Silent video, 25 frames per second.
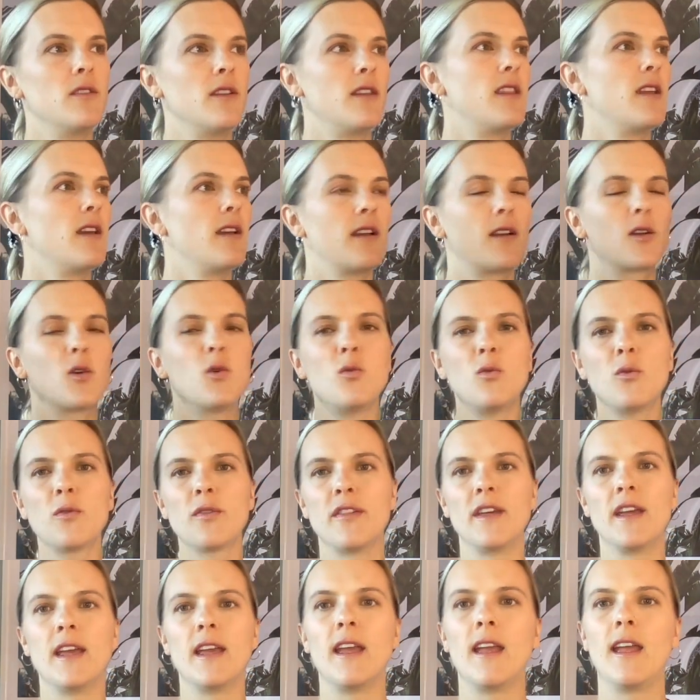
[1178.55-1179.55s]
the cool
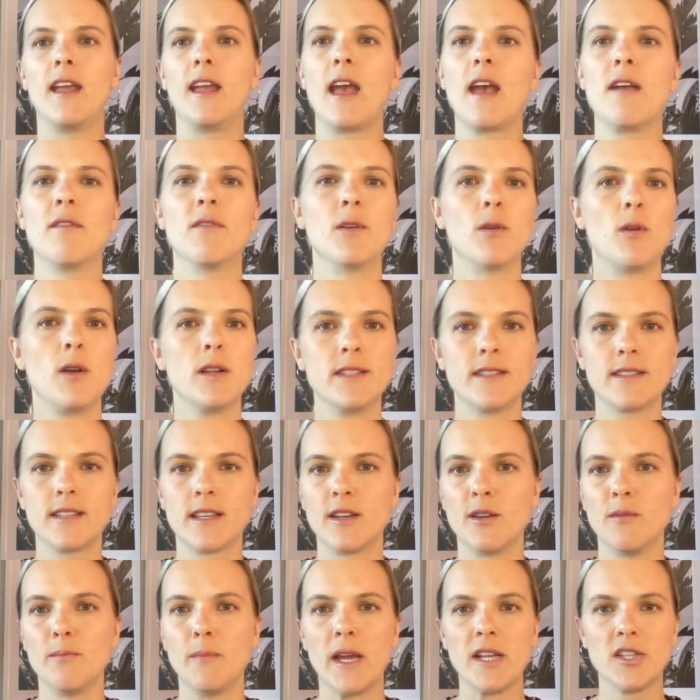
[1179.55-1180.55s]
thing, everyone's
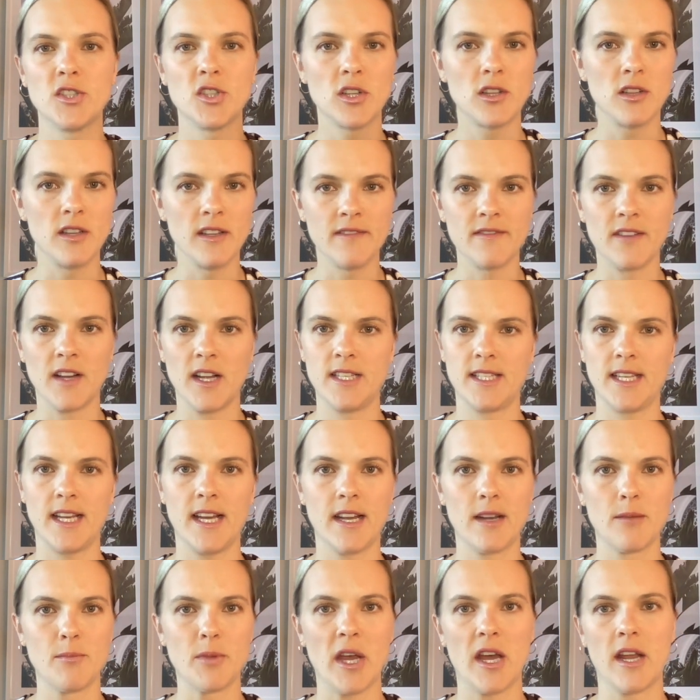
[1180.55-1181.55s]
going to magically find
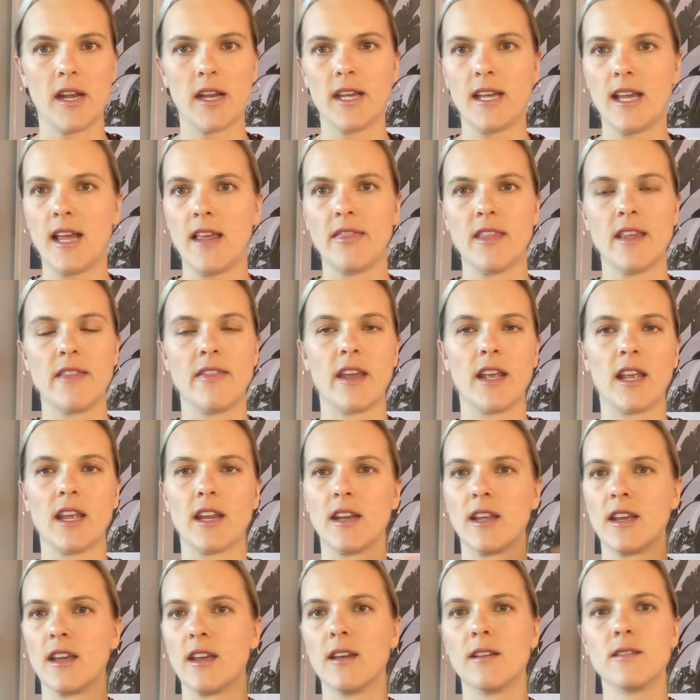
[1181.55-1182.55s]
out about it and then they're going
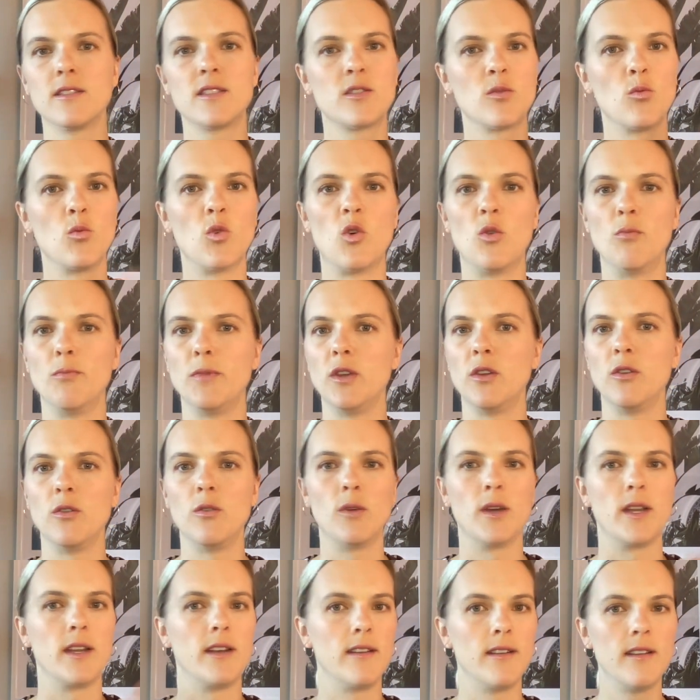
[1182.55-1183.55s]
to swarm
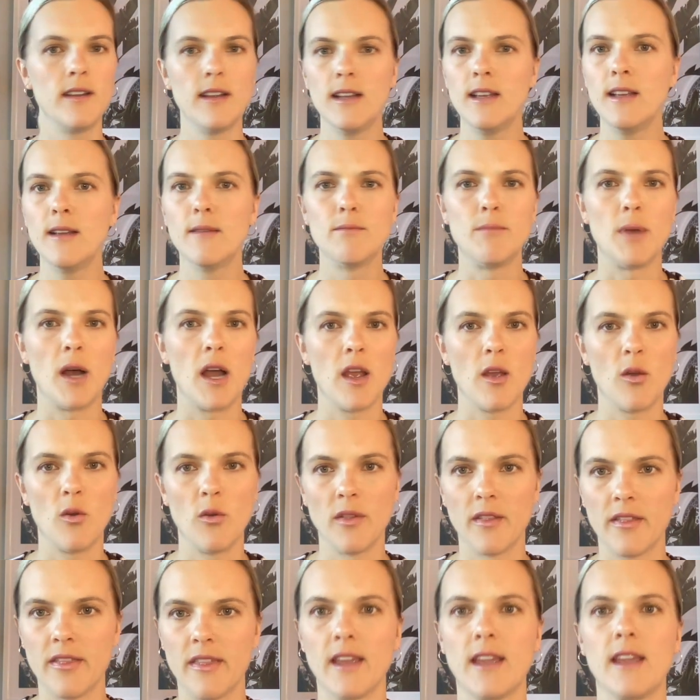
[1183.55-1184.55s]
you and buy all
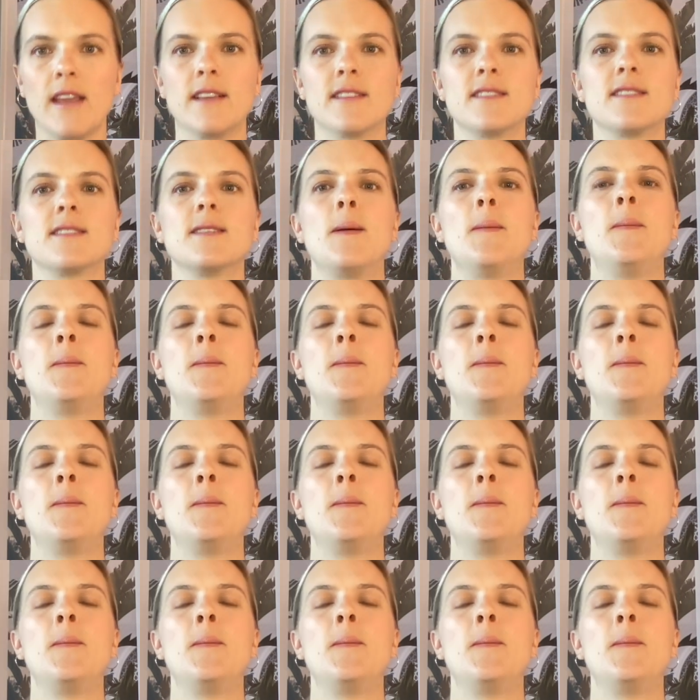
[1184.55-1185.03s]
the things.